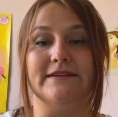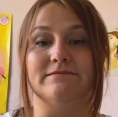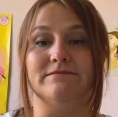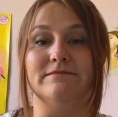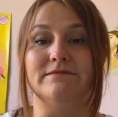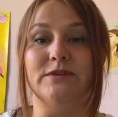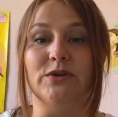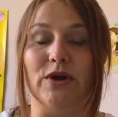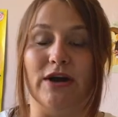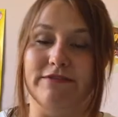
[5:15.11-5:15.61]

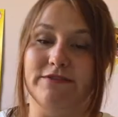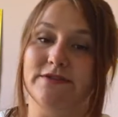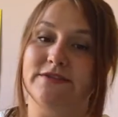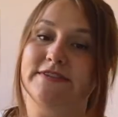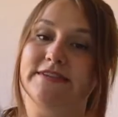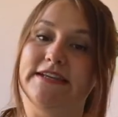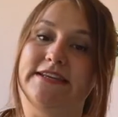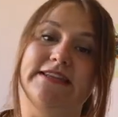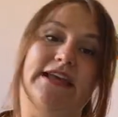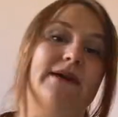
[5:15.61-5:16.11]
You have to
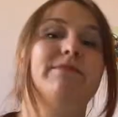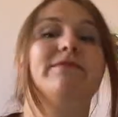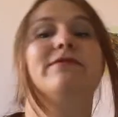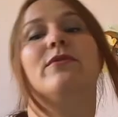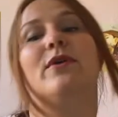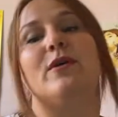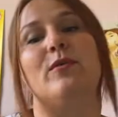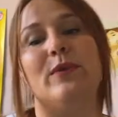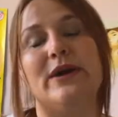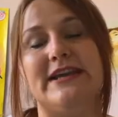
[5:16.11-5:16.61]
sign up
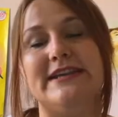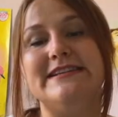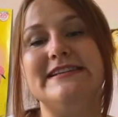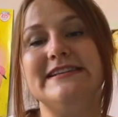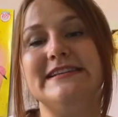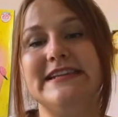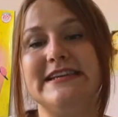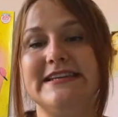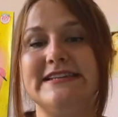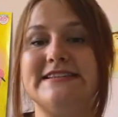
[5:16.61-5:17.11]
for a waiting
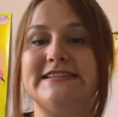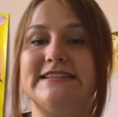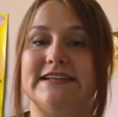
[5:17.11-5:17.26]
list,